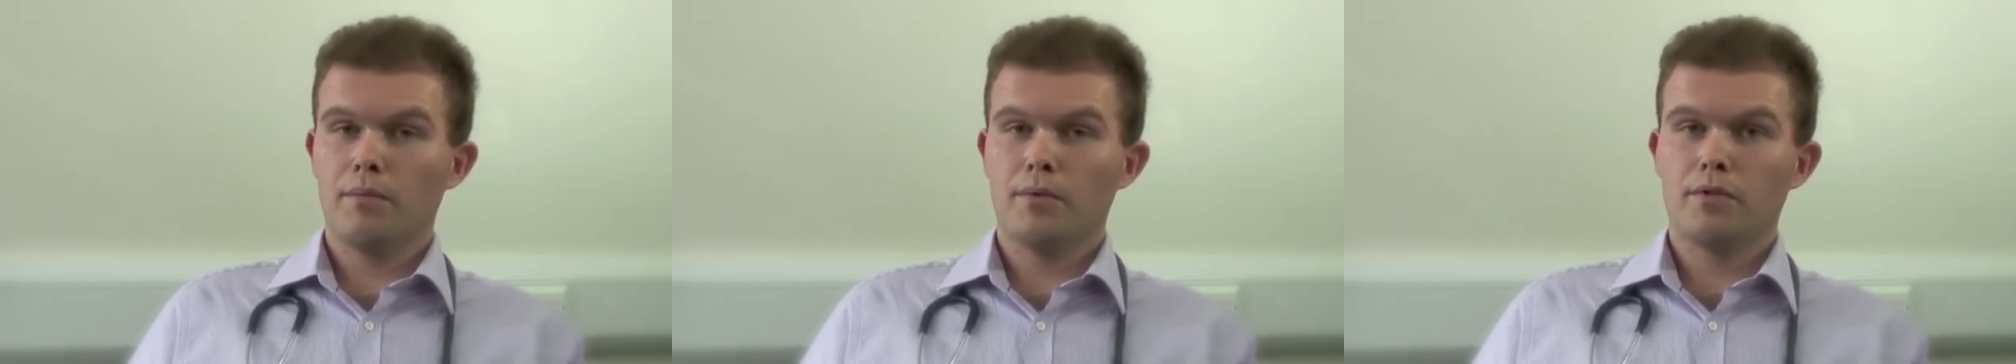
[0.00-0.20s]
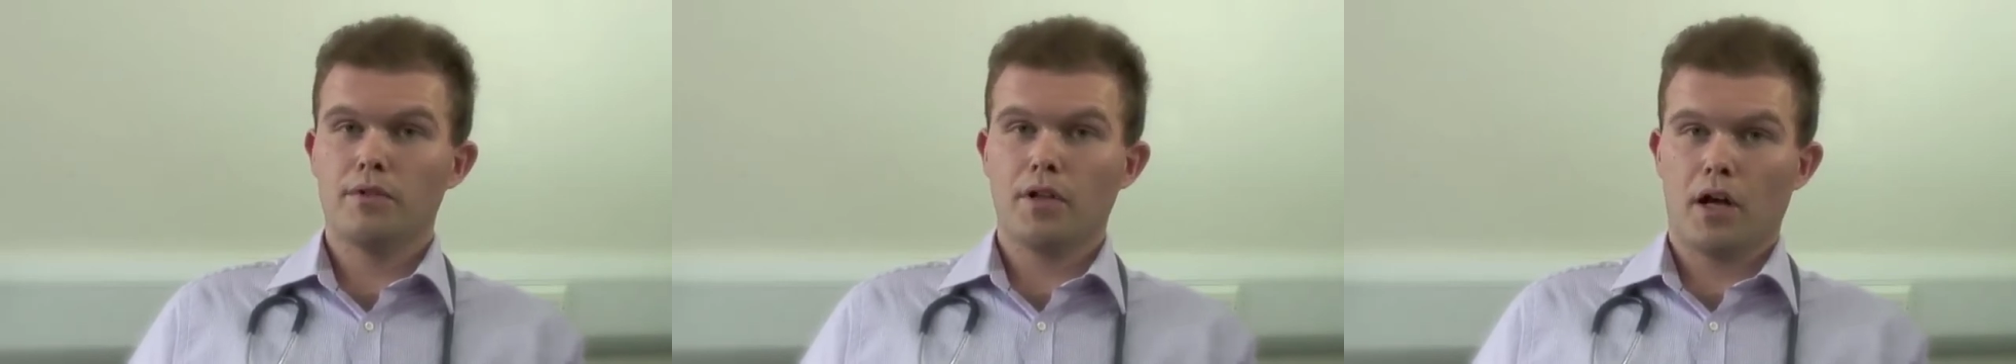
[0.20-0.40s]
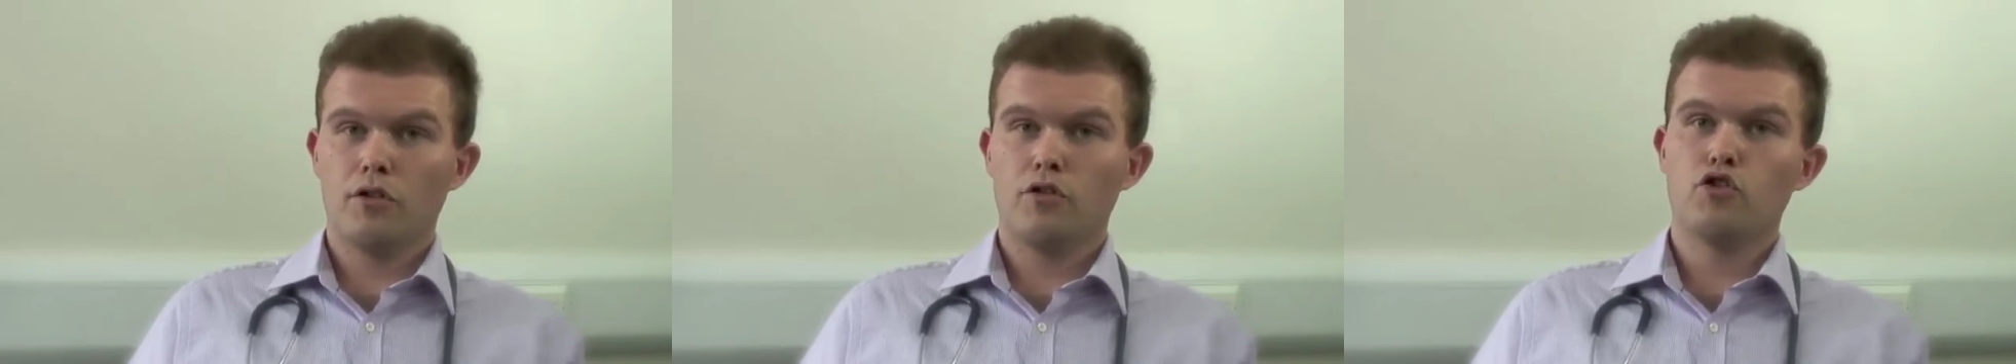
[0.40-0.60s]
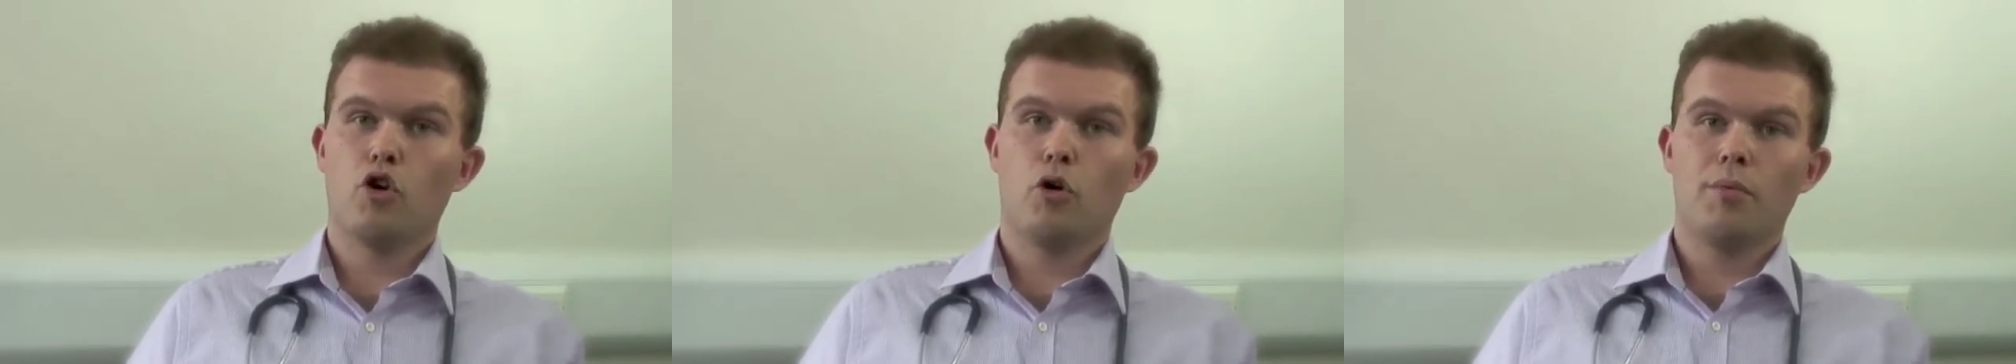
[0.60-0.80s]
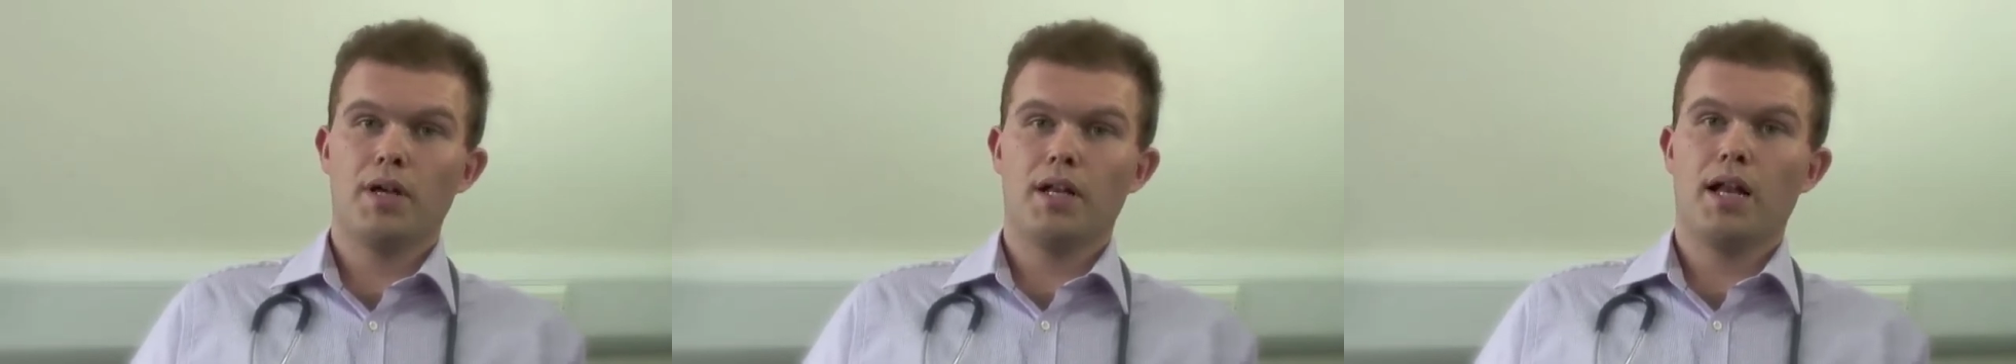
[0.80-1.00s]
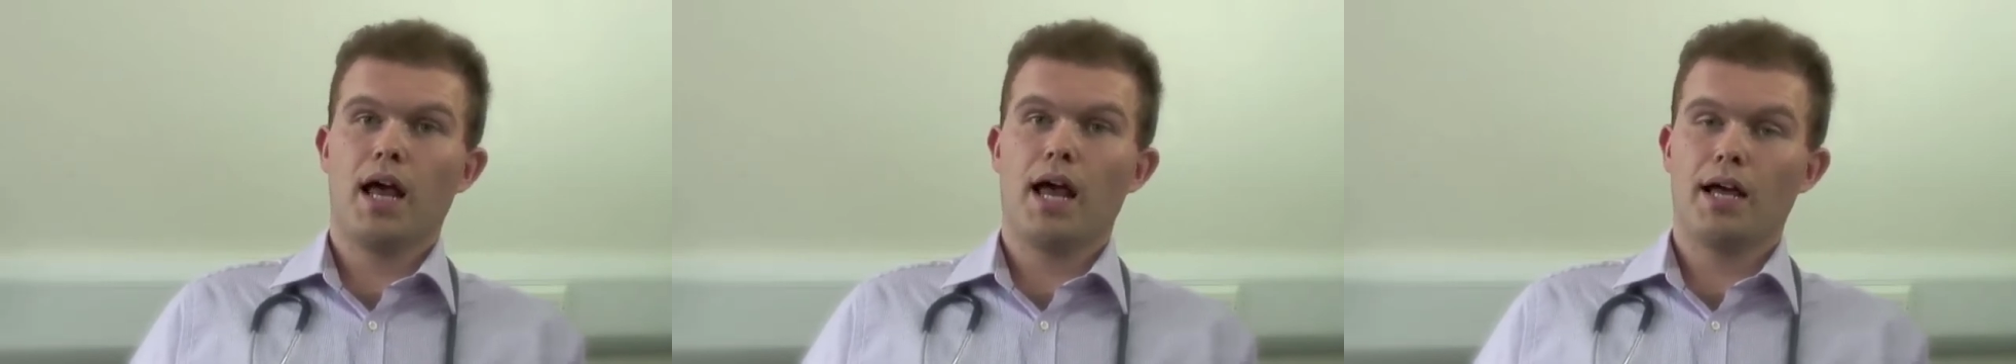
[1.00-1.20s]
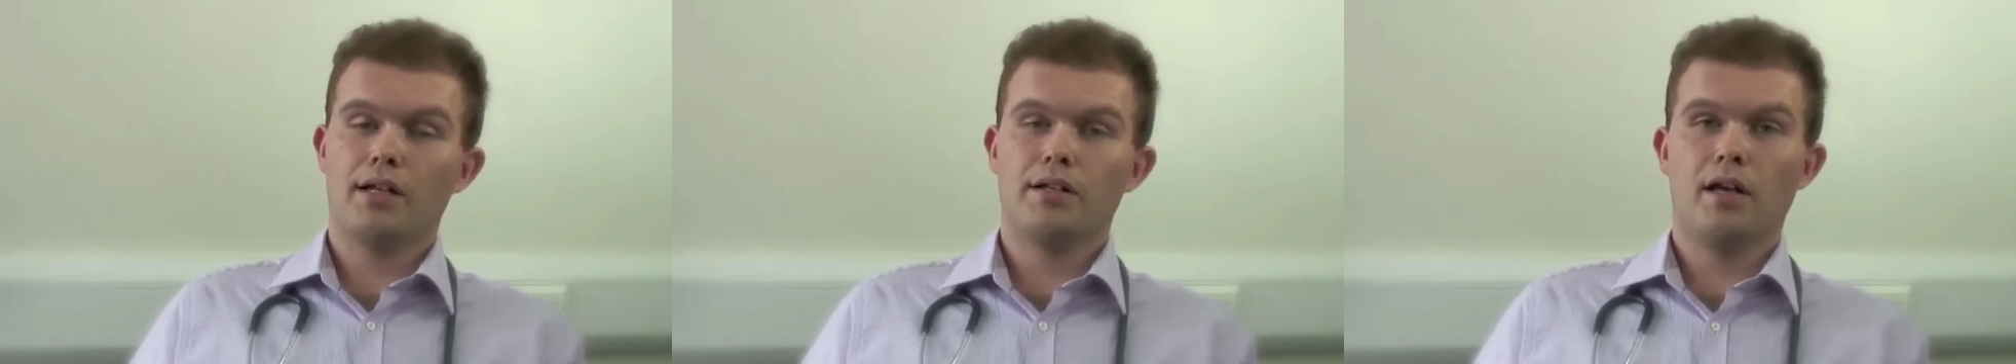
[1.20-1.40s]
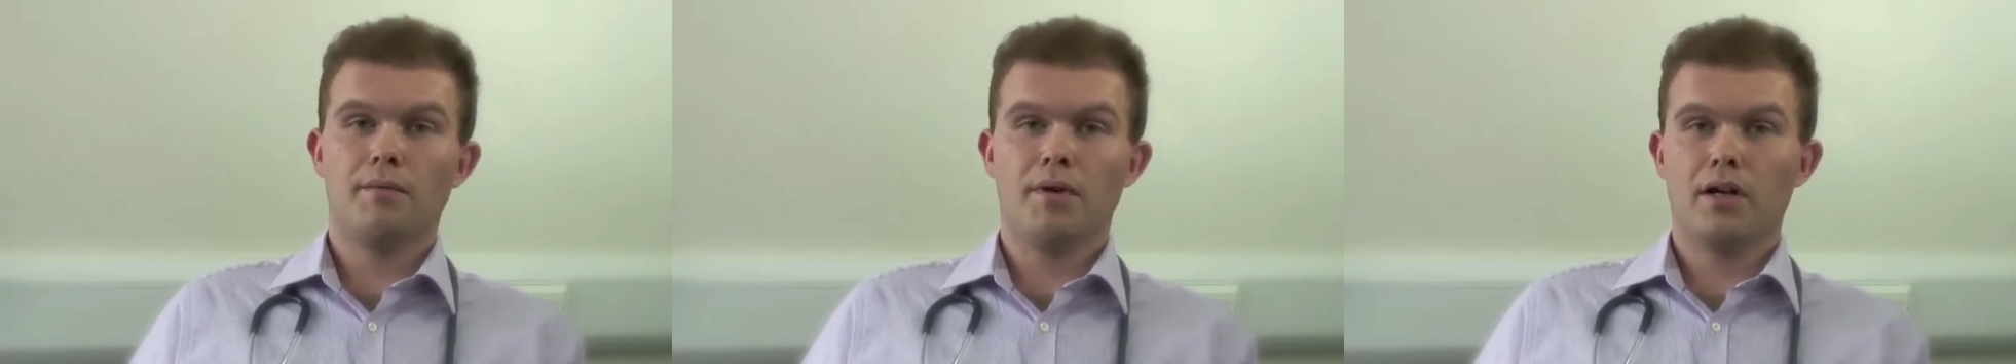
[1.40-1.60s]
start a job in
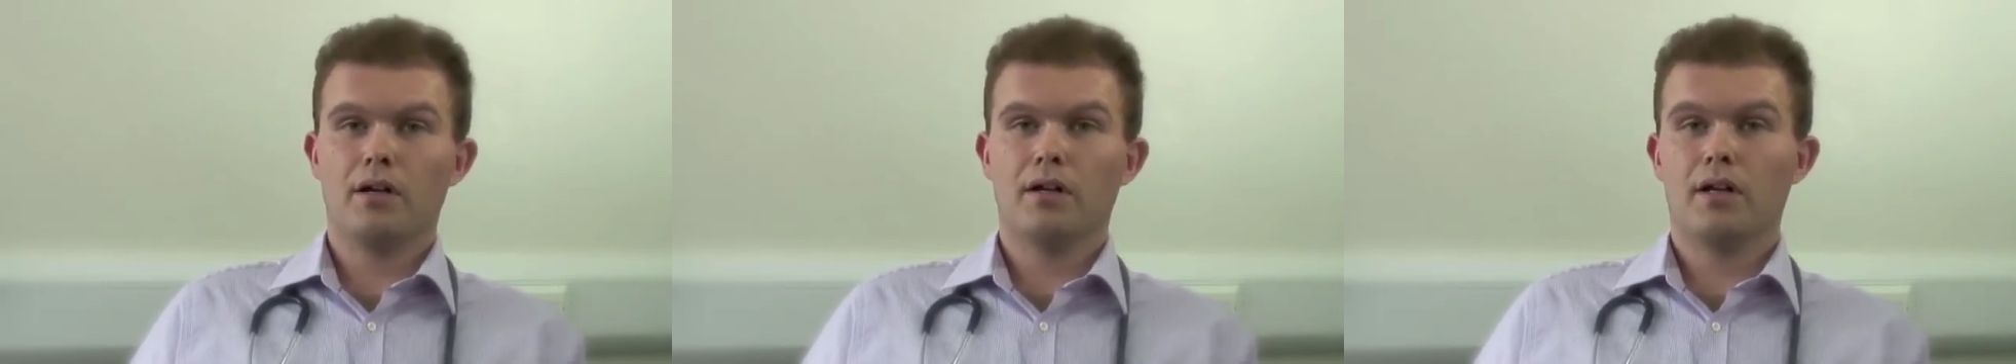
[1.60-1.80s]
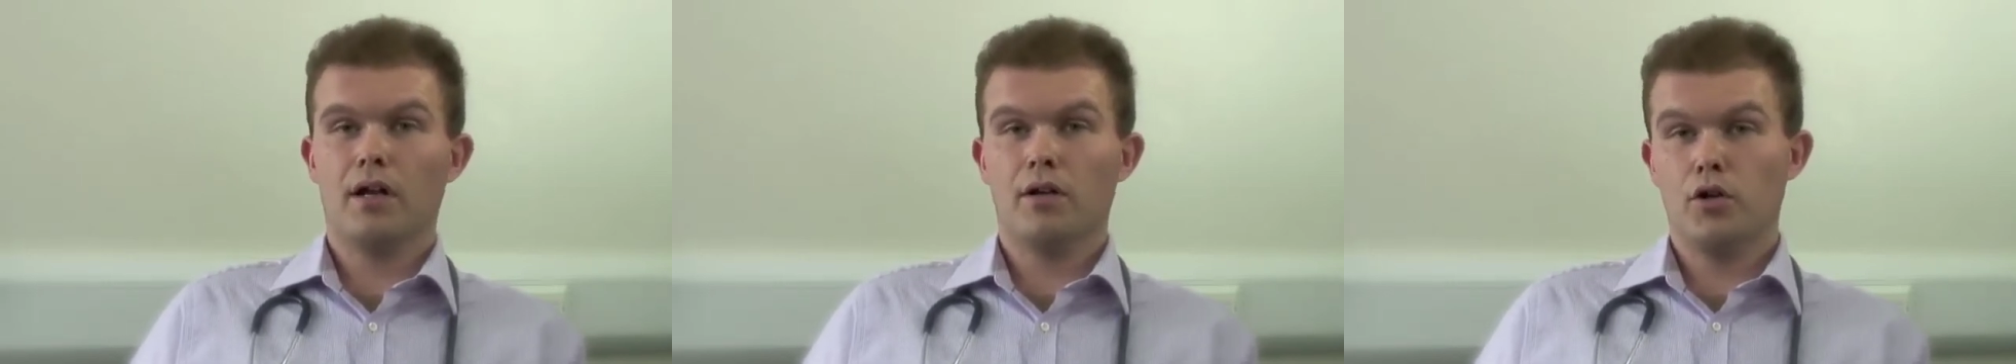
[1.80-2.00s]
academic